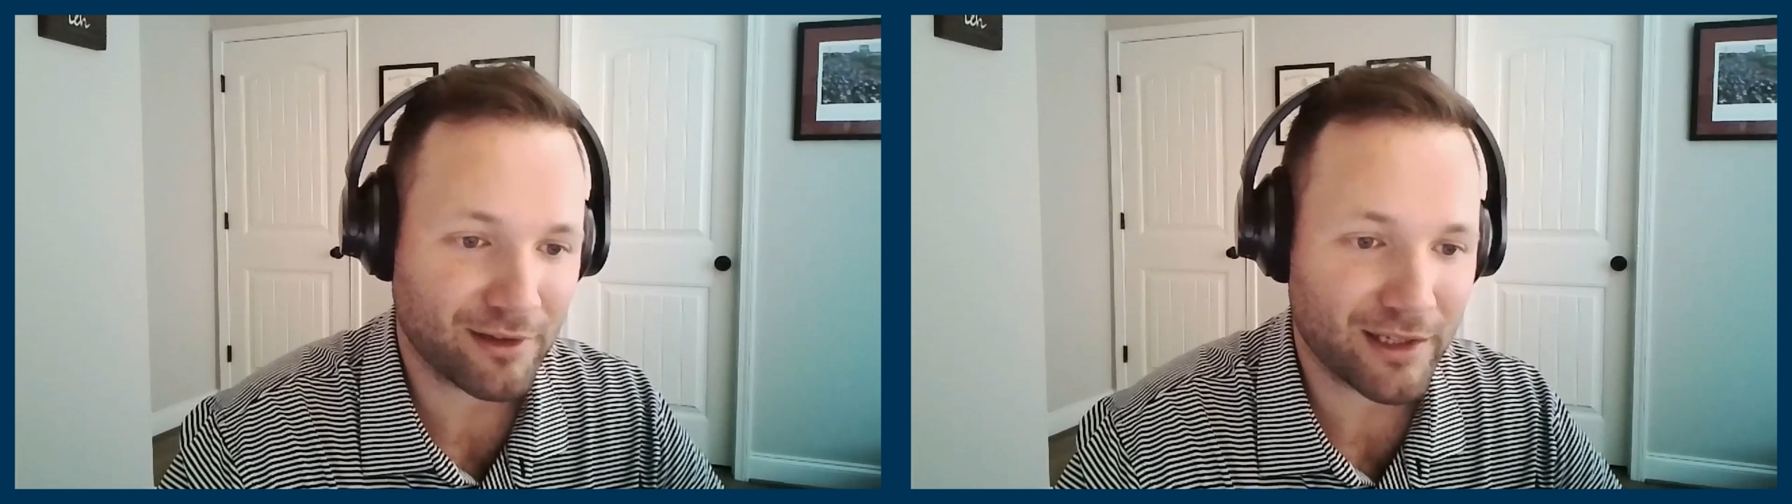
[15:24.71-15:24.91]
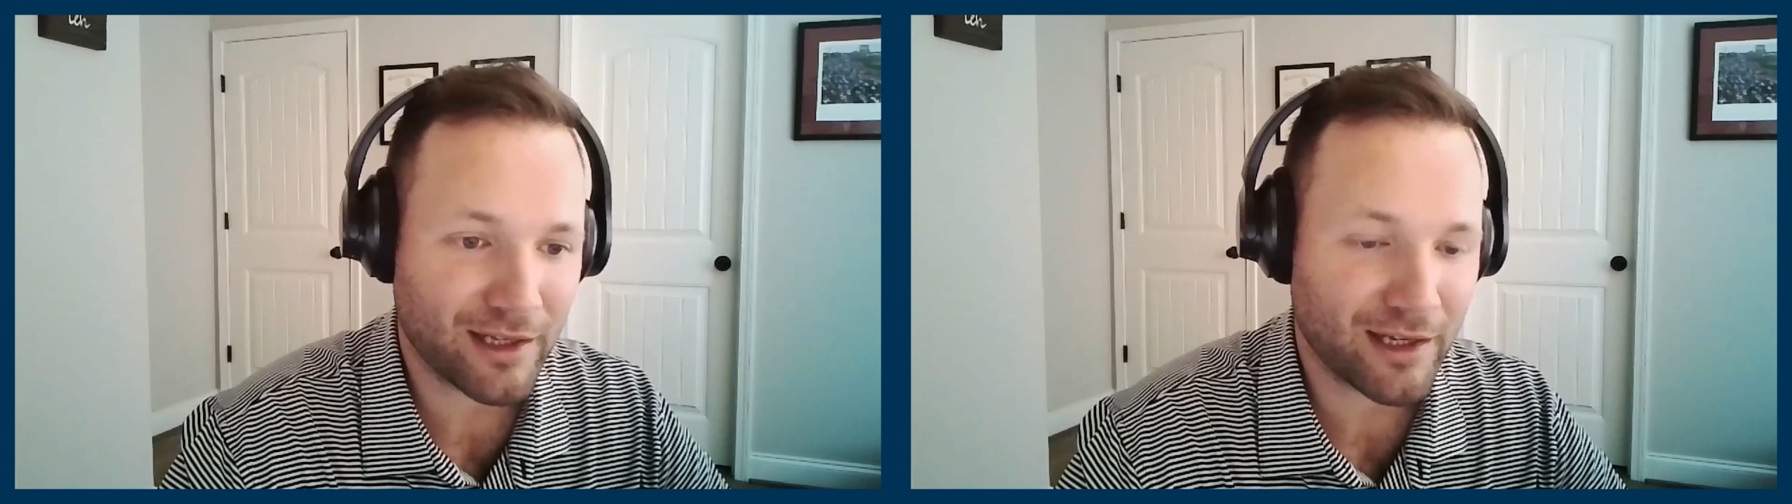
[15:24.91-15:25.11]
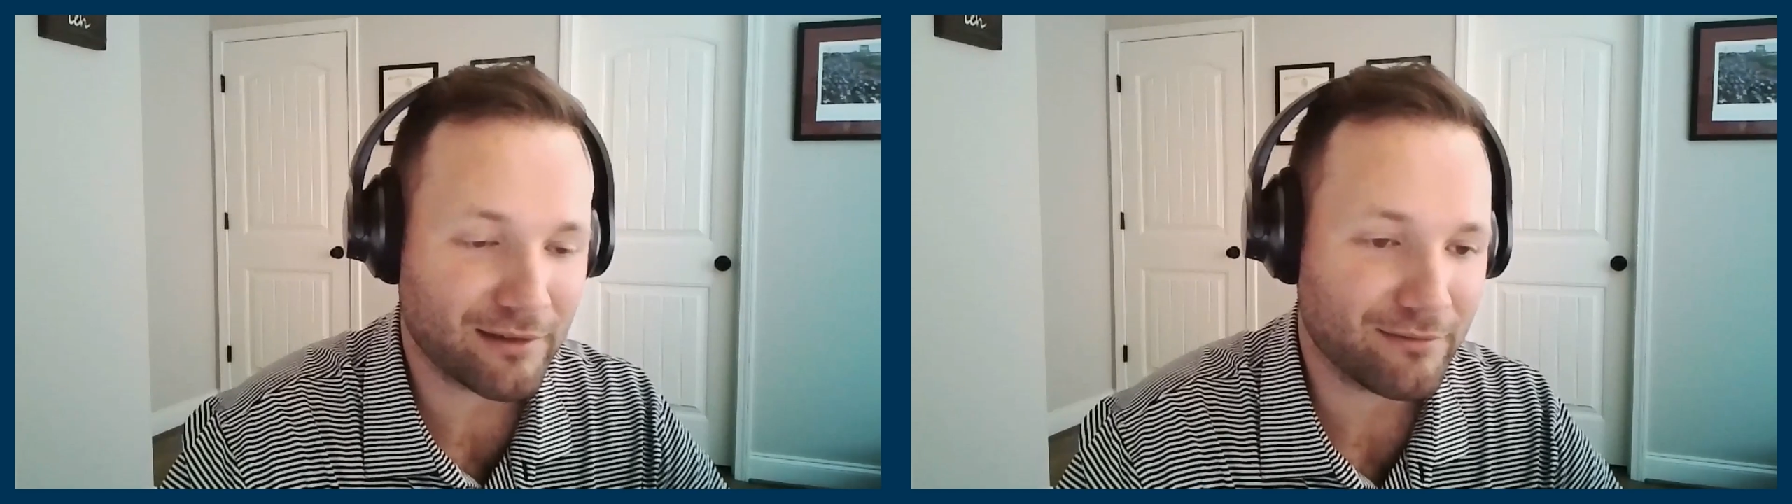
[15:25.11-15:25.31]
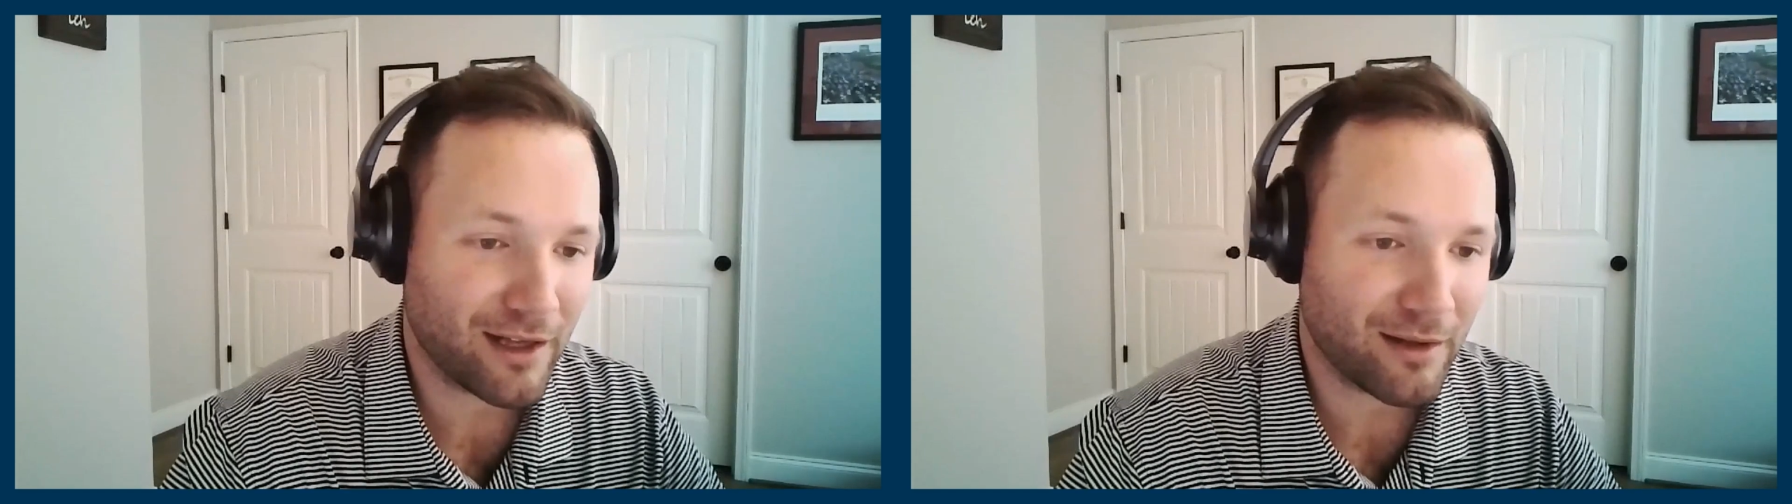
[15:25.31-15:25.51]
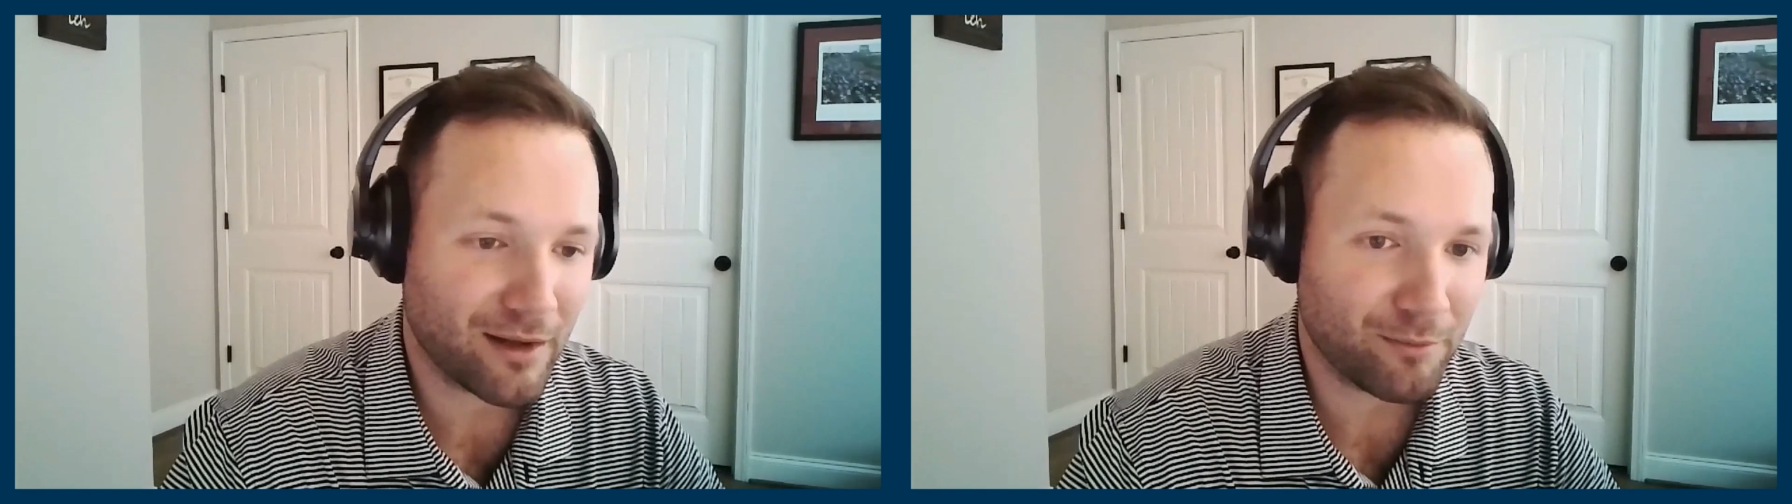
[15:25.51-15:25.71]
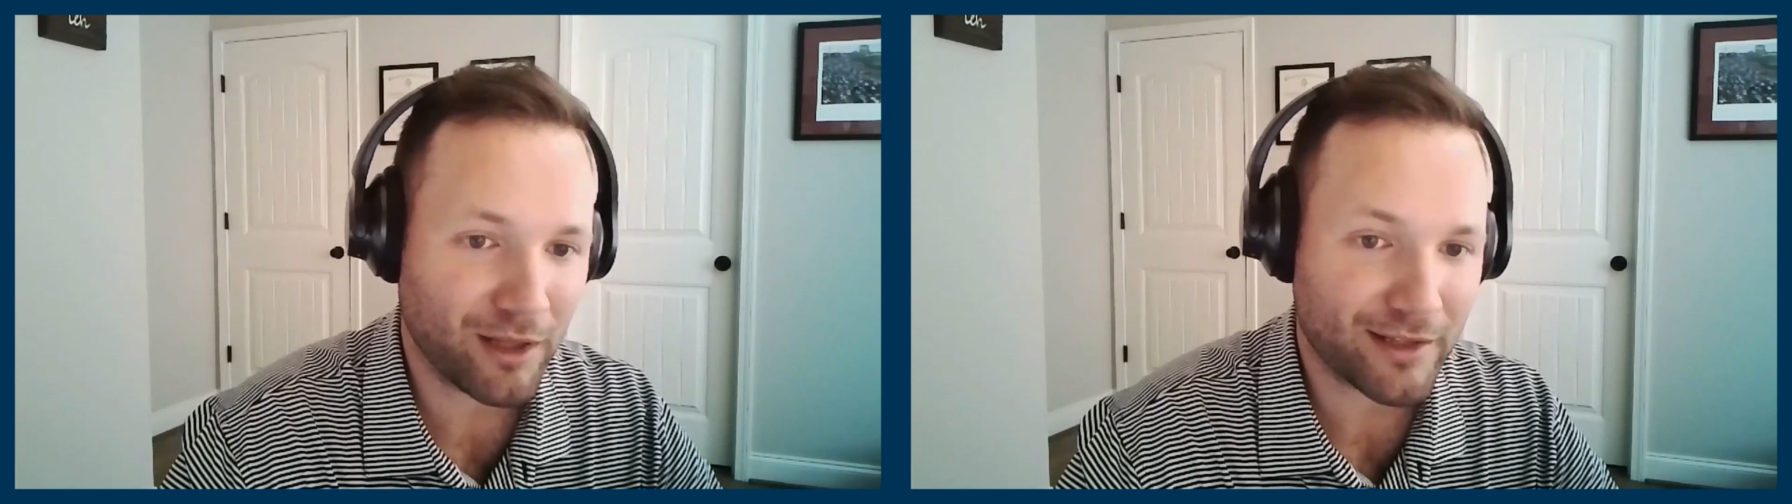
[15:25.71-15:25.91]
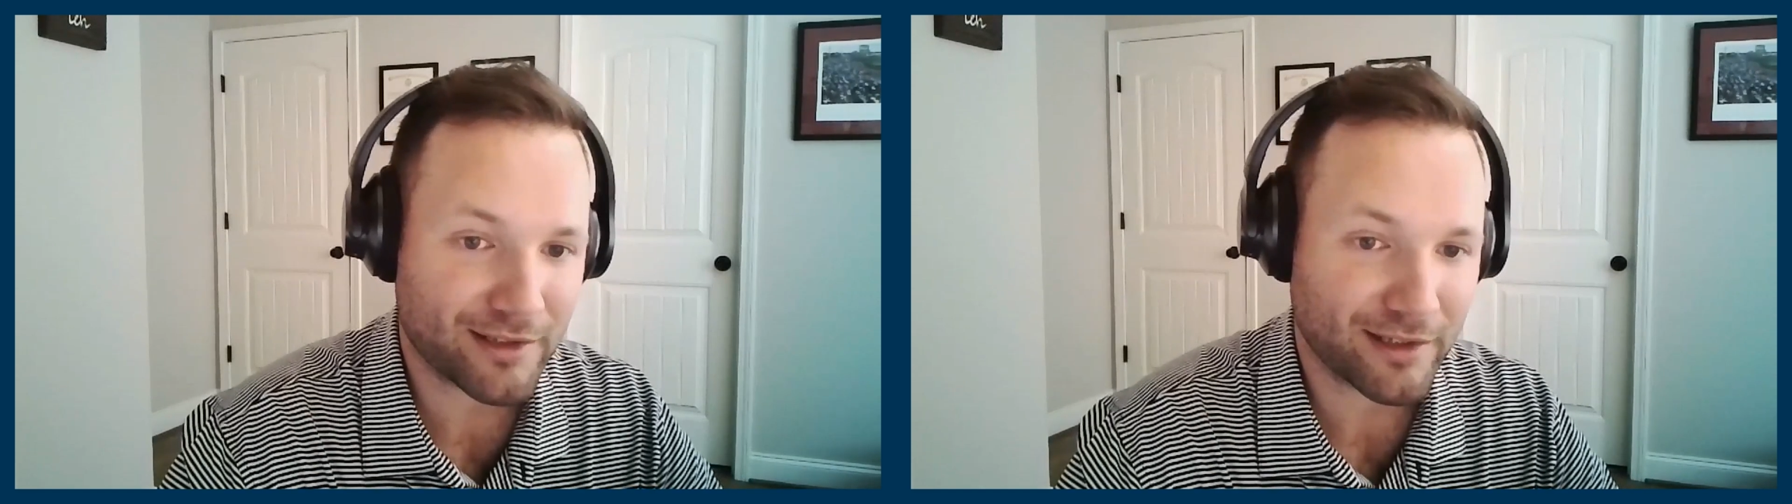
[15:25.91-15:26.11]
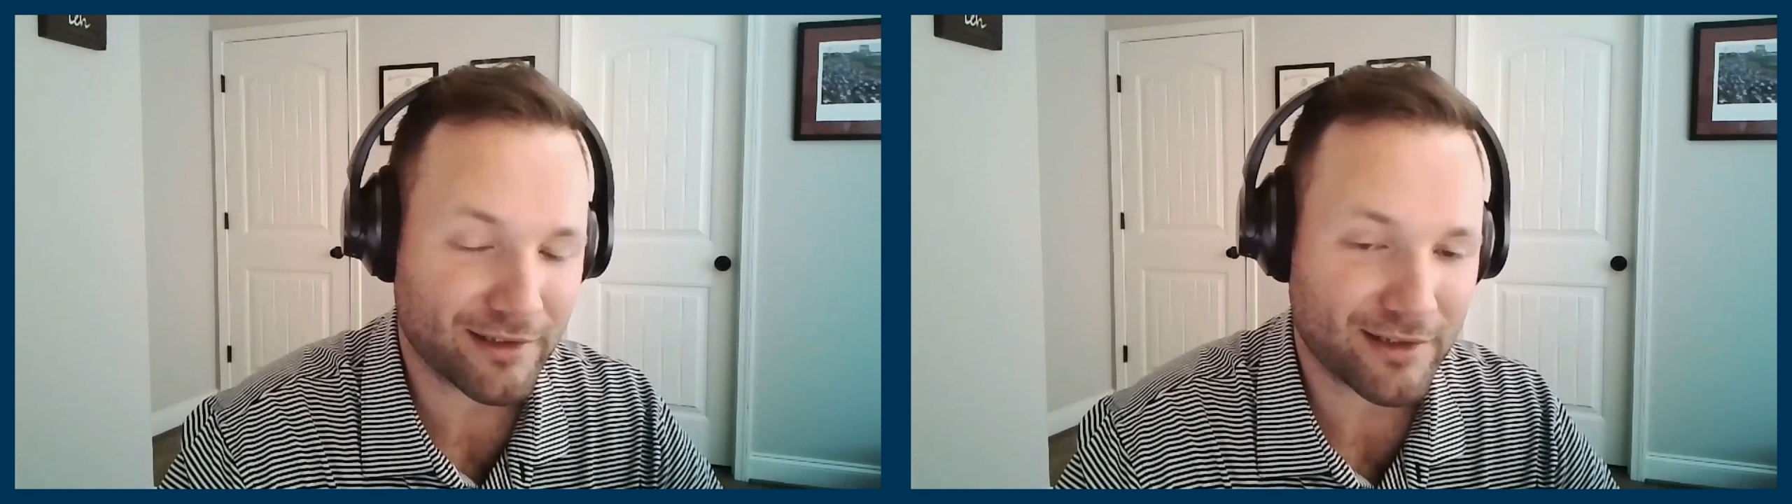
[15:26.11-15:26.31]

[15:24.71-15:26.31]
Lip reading: really a blessing.